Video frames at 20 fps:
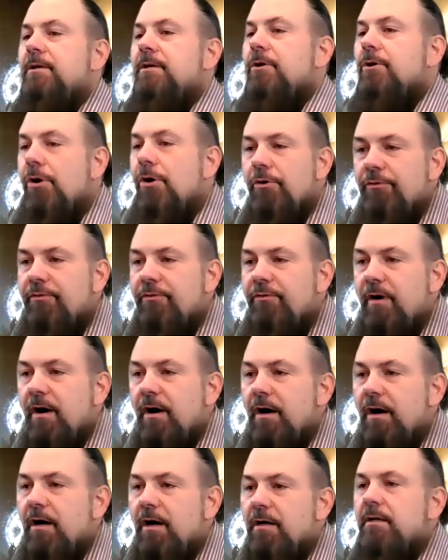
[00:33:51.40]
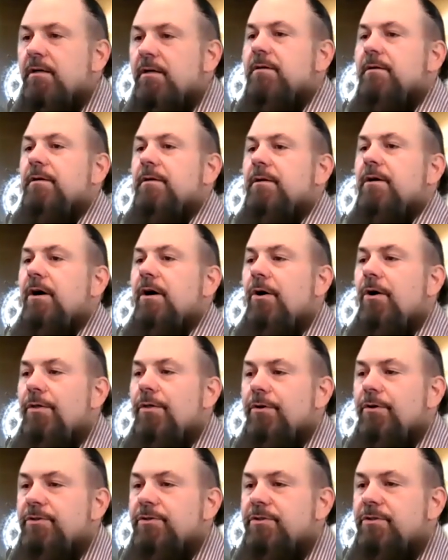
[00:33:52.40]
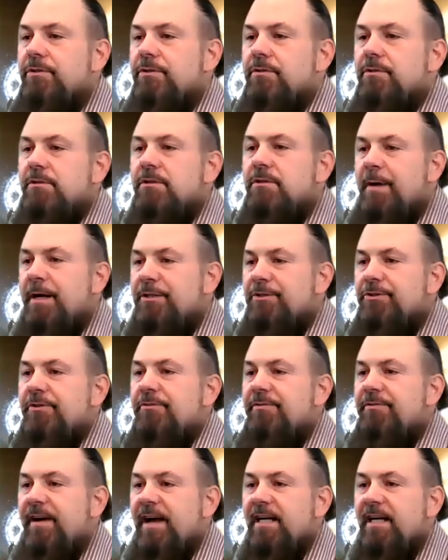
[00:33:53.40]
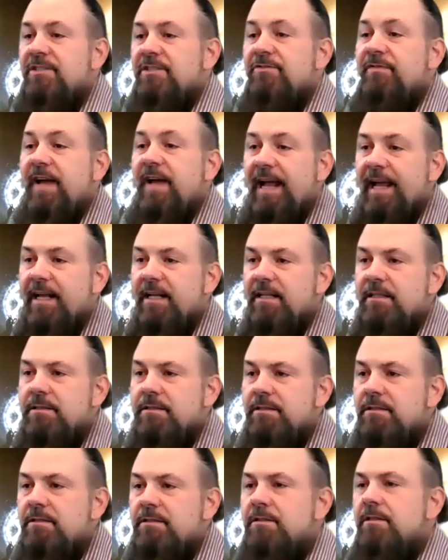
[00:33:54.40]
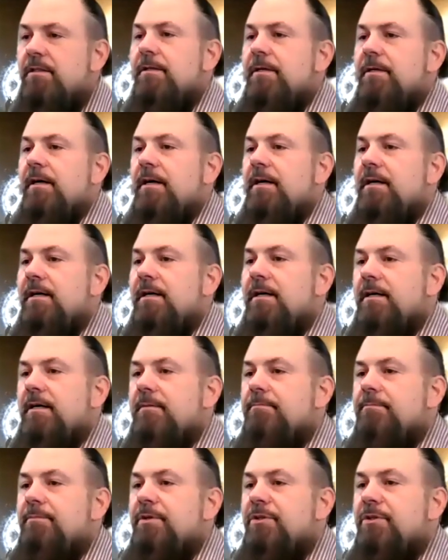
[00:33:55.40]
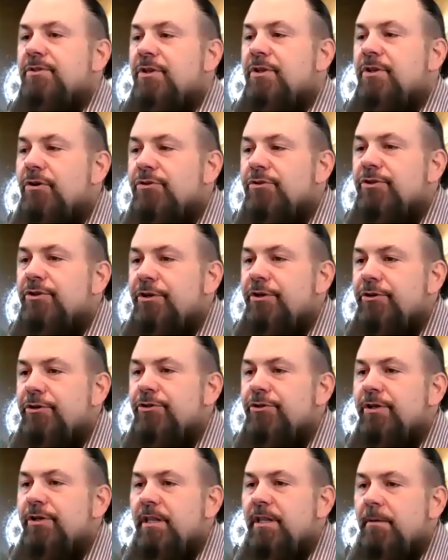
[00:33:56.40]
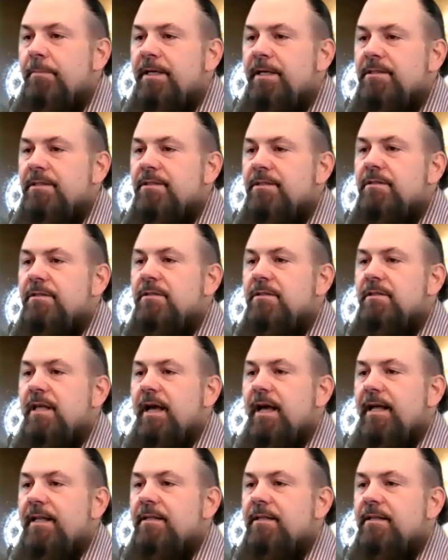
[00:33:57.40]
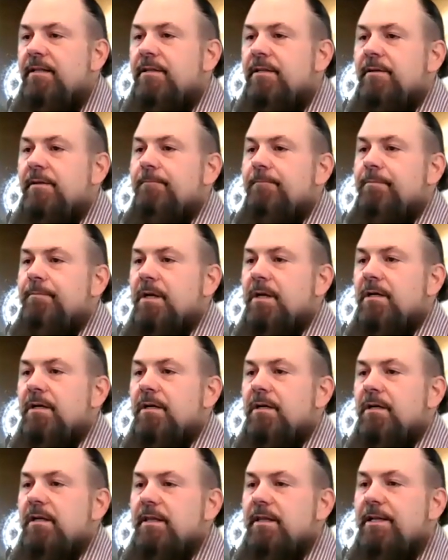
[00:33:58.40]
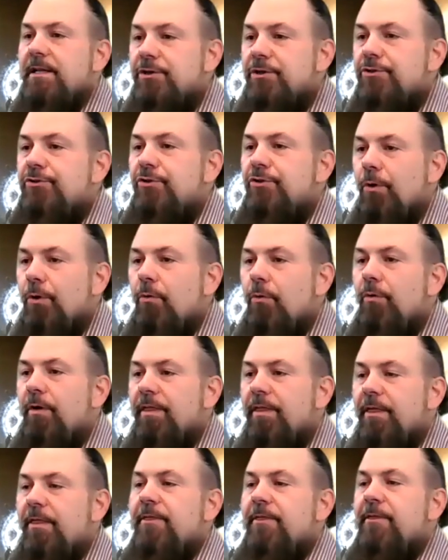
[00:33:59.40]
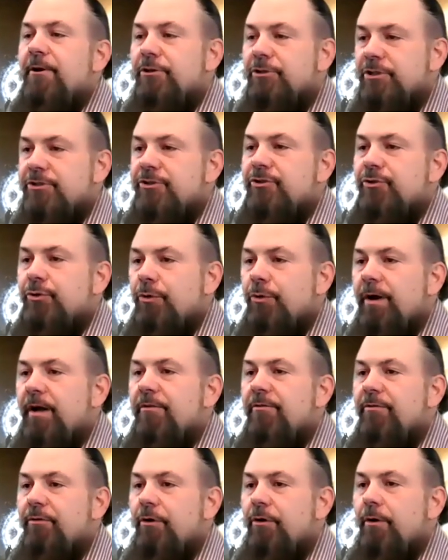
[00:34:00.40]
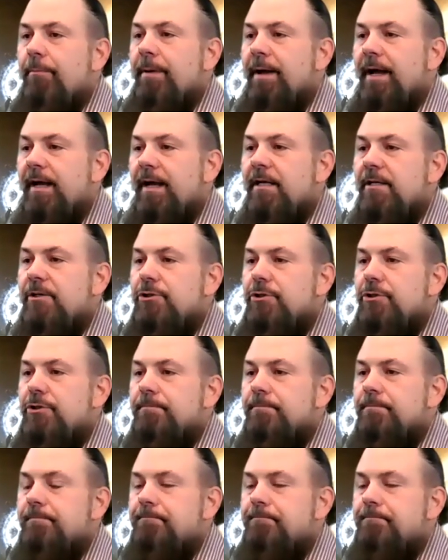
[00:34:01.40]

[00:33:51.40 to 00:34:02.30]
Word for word: low fog, all those special effects, fans, um, because those are usually the pieces that uh, they do tour with if they're just touring a floor package.